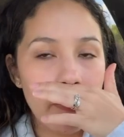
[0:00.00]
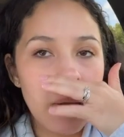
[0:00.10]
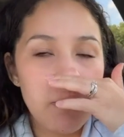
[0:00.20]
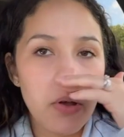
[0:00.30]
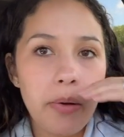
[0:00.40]

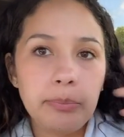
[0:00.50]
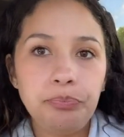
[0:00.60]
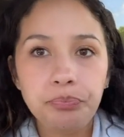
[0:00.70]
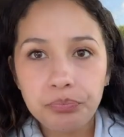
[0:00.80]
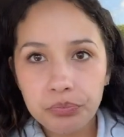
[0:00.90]
people
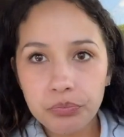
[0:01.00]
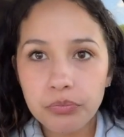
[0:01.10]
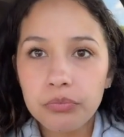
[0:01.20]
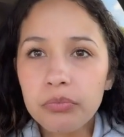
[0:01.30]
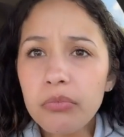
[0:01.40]

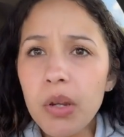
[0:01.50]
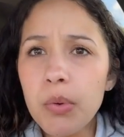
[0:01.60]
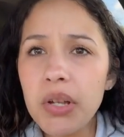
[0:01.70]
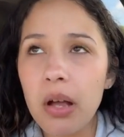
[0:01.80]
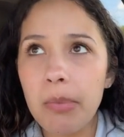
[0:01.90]

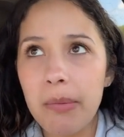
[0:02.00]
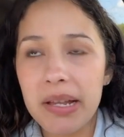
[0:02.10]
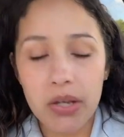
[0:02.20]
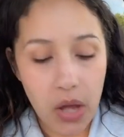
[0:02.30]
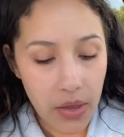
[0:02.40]
would talk about
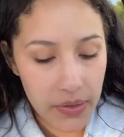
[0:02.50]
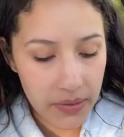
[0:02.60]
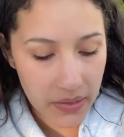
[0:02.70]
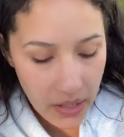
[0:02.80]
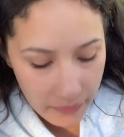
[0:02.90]
mental health
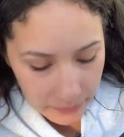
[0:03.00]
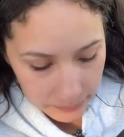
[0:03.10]
and stuff.